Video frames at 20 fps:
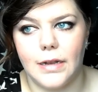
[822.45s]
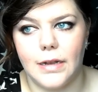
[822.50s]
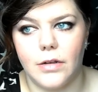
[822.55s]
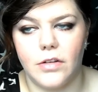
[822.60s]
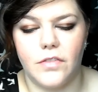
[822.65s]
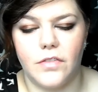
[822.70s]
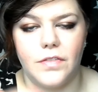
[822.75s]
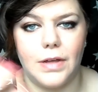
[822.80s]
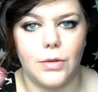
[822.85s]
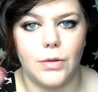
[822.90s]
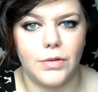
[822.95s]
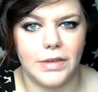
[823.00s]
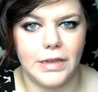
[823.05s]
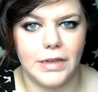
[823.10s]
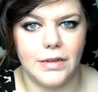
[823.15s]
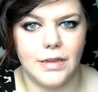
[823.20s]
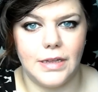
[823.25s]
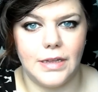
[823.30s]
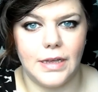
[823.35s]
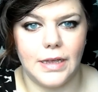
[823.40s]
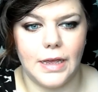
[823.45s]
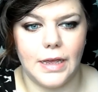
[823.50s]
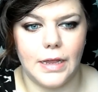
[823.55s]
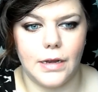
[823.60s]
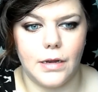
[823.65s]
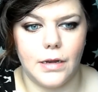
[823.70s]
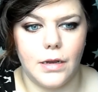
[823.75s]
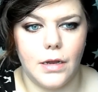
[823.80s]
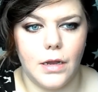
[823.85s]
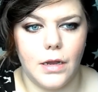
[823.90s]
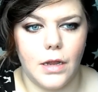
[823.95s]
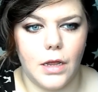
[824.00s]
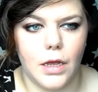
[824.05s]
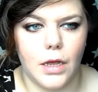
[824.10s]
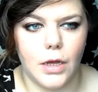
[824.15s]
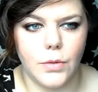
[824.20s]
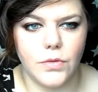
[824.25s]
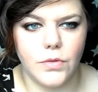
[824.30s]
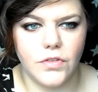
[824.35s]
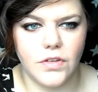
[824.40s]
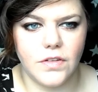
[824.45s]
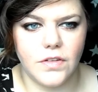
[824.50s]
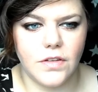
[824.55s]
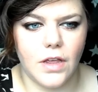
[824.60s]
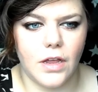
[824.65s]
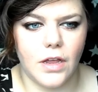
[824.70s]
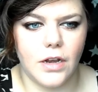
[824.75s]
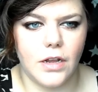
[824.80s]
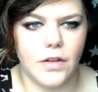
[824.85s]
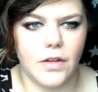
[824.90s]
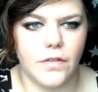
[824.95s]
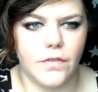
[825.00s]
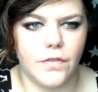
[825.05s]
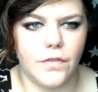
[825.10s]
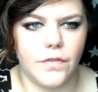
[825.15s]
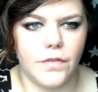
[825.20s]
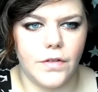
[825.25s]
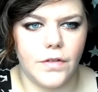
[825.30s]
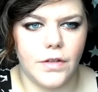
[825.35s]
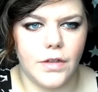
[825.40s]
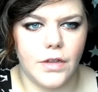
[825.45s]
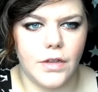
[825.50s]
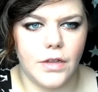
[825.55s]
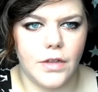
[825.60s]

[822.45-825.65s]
and found guilty again, I was just kind of